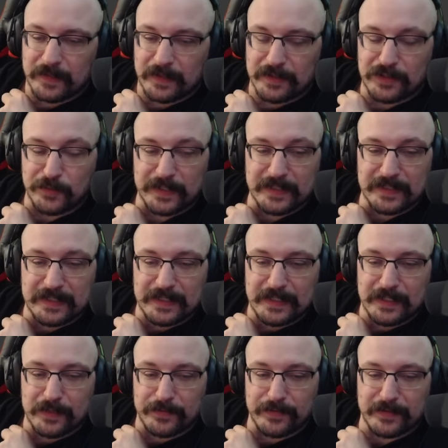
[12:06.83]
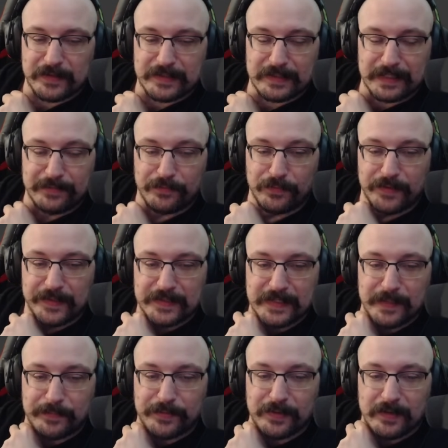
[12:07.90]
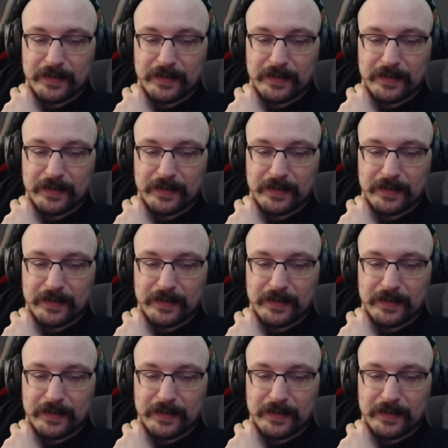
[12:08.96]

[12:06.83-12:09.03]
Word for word: So we can see here that this leveled this up.